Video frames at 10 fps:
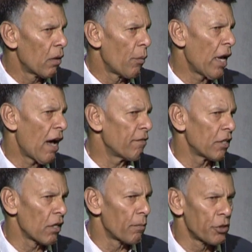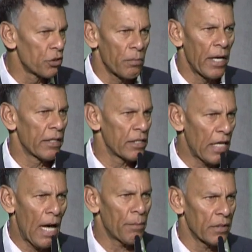We have the numbers to make this
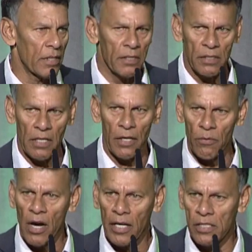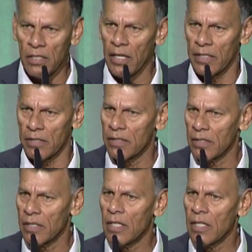happen. This is not rocket science.